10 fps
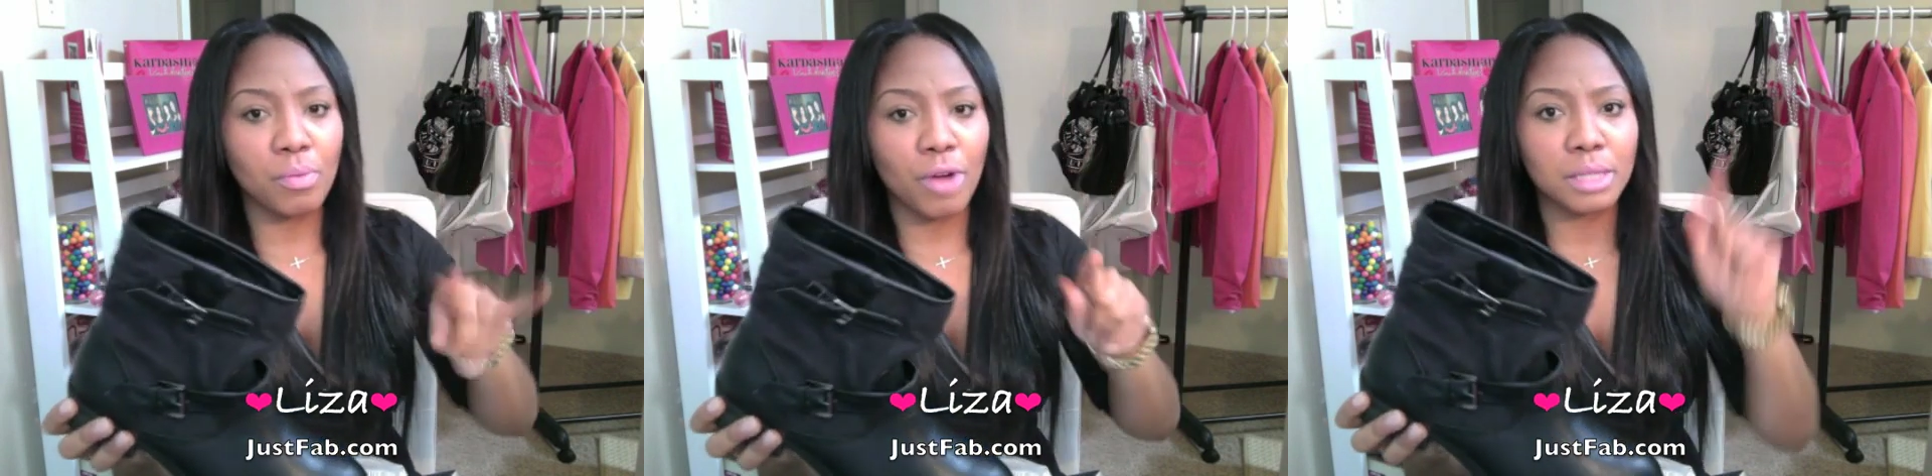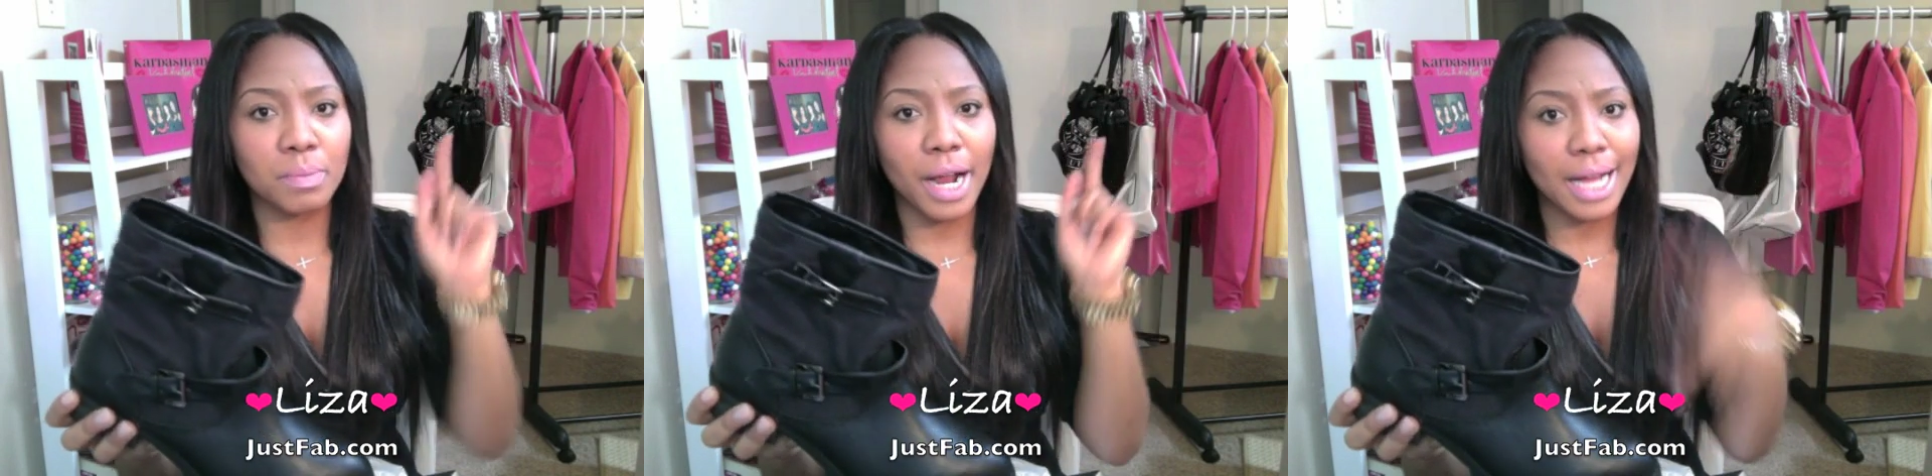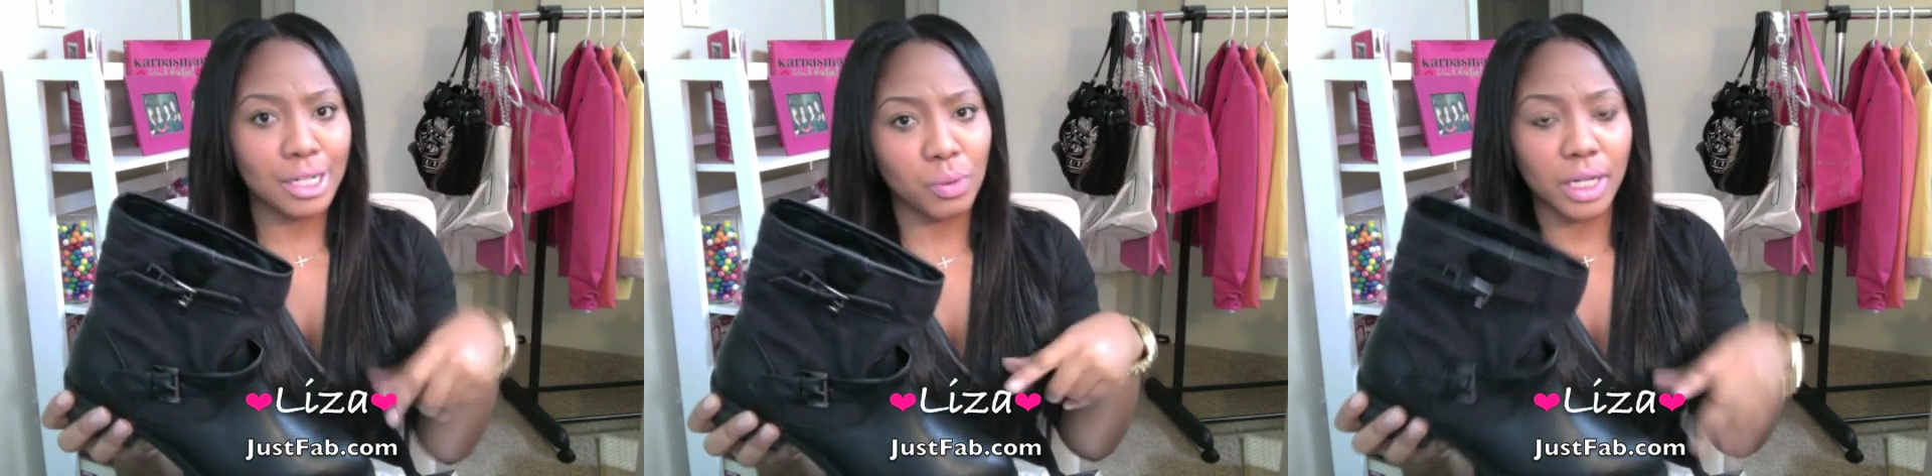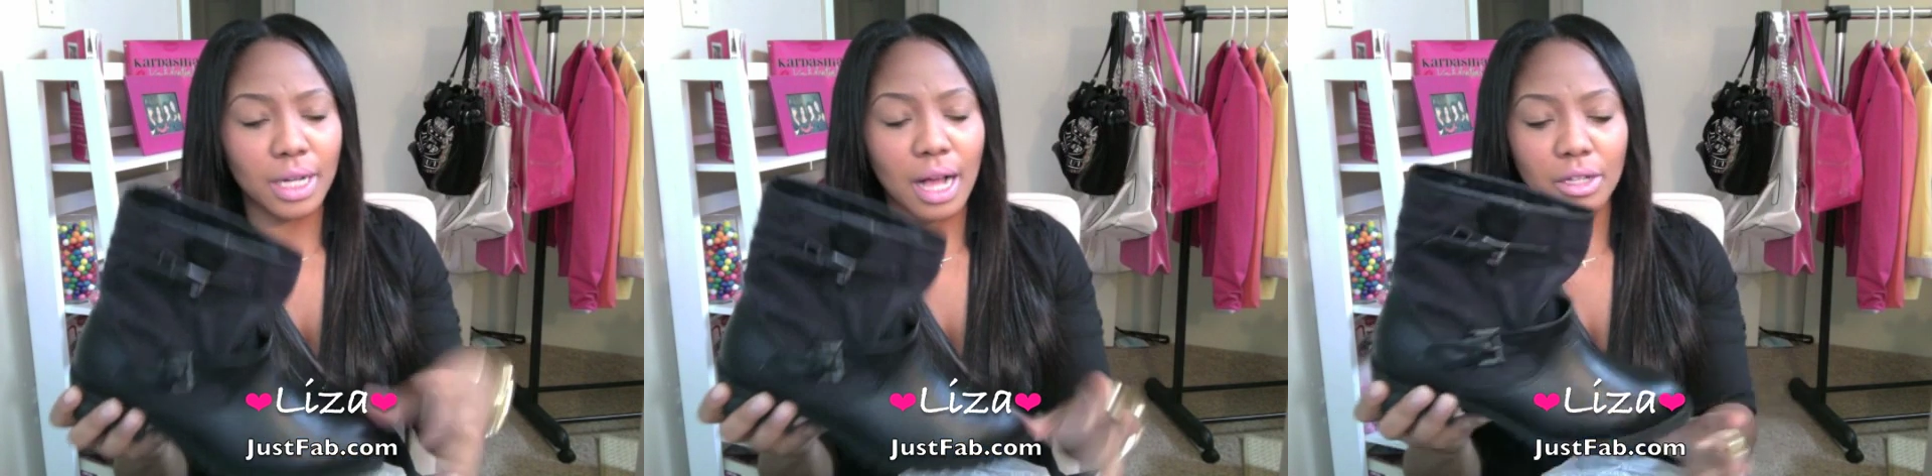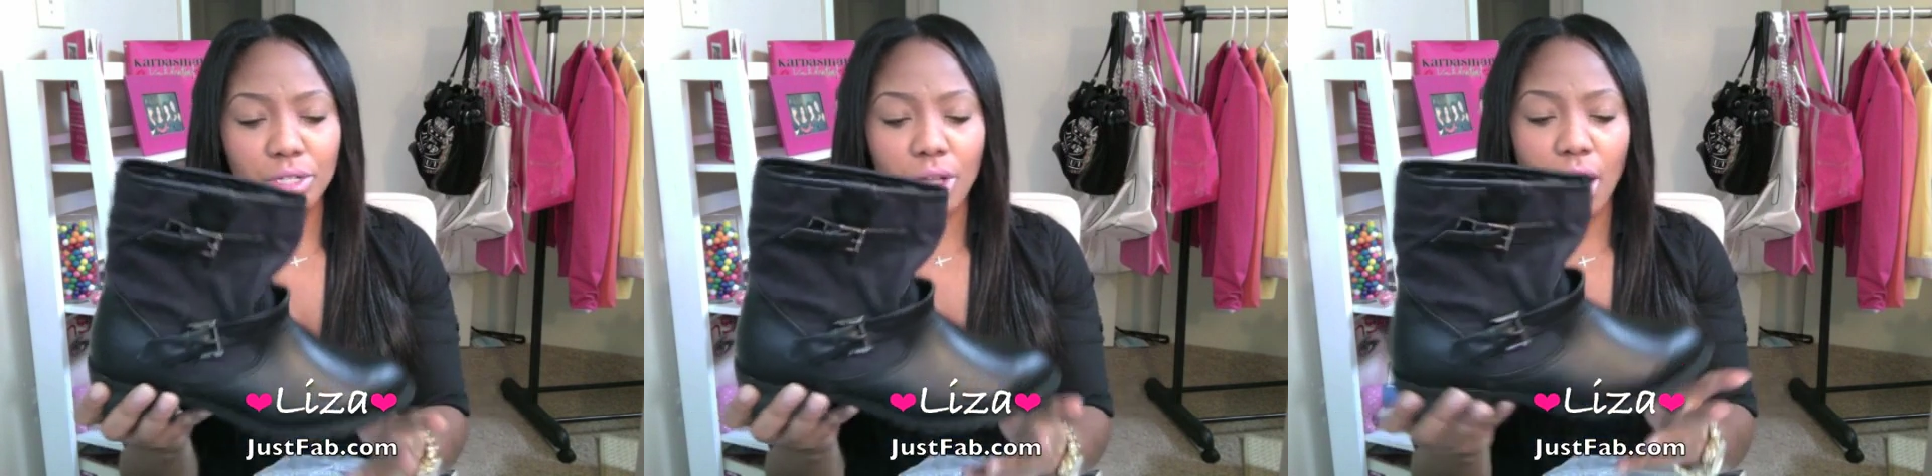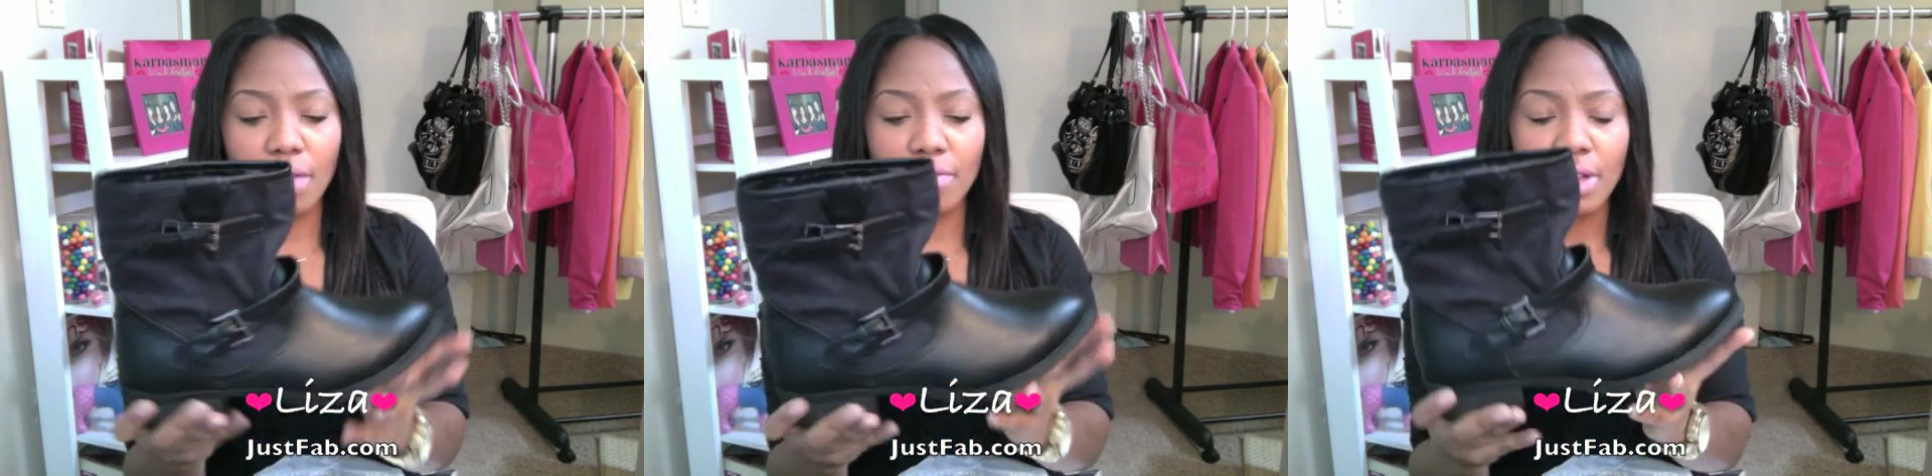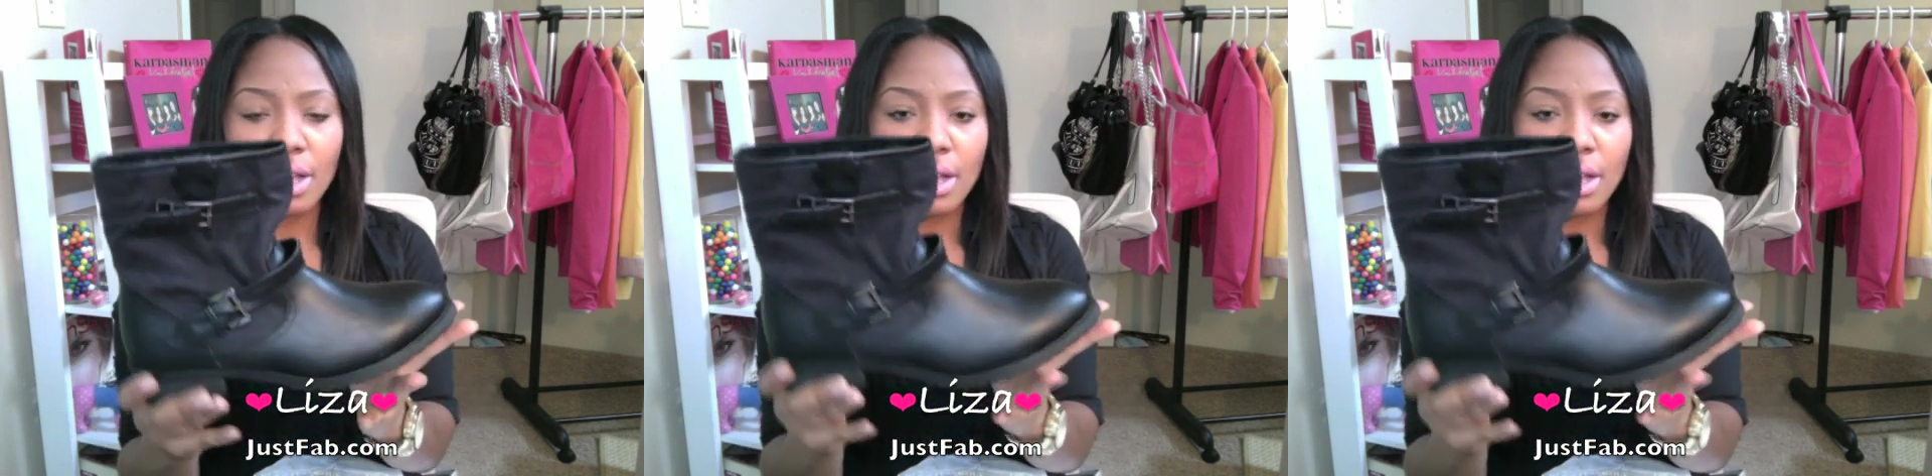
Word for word: price, but I got $20 off.